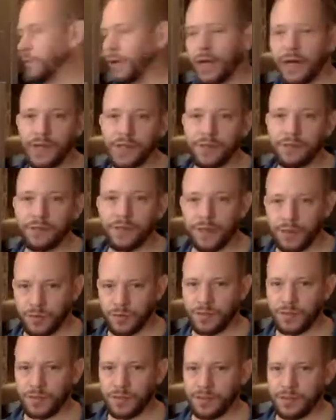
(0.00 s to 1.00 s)
and this
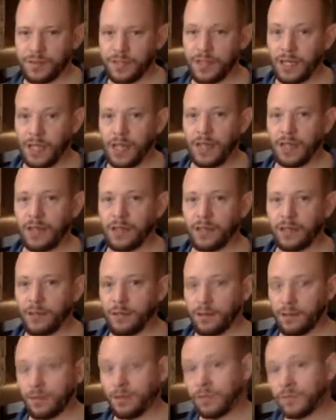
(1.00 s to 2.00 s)
was sticking in
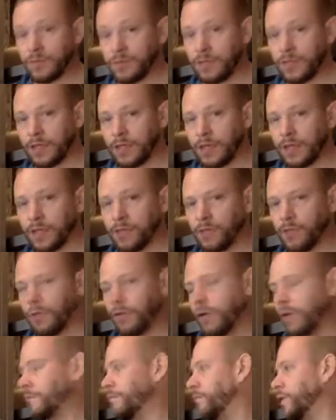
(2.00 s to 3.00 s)
the
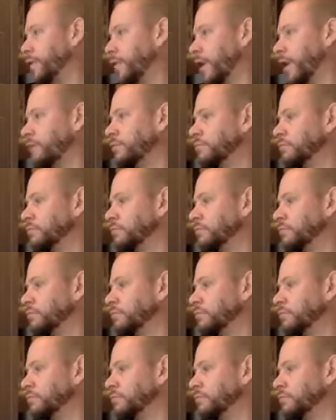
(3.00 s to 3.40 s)
board. Okay,